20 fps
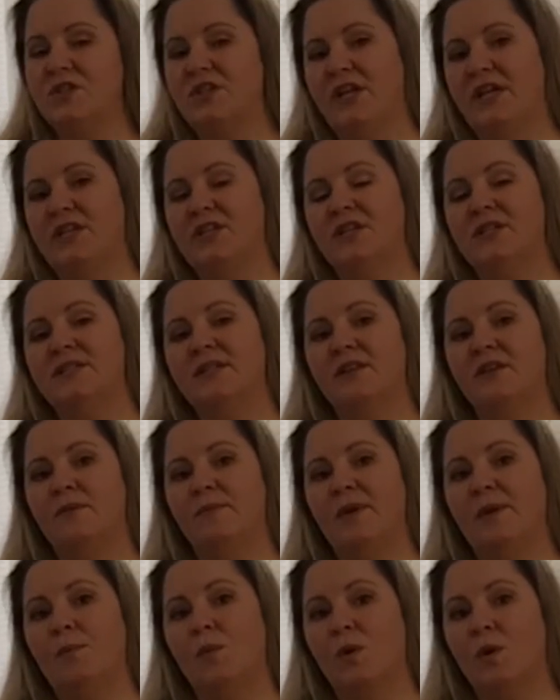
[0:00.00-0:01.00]
changes a little
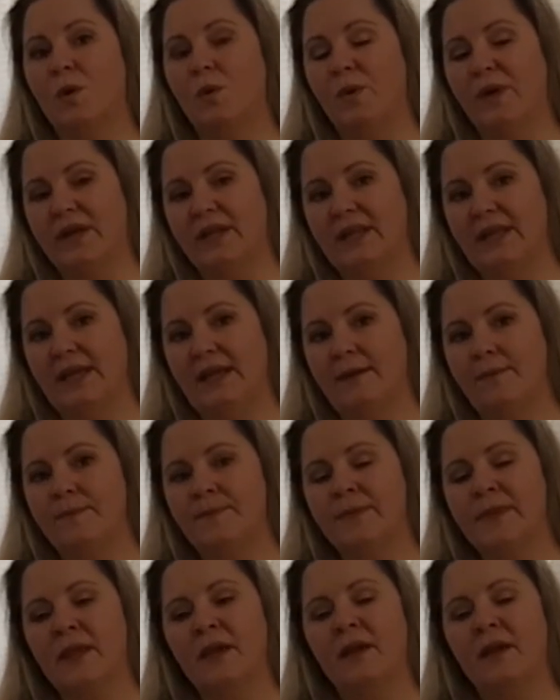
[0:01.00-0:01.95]
bit more quickly,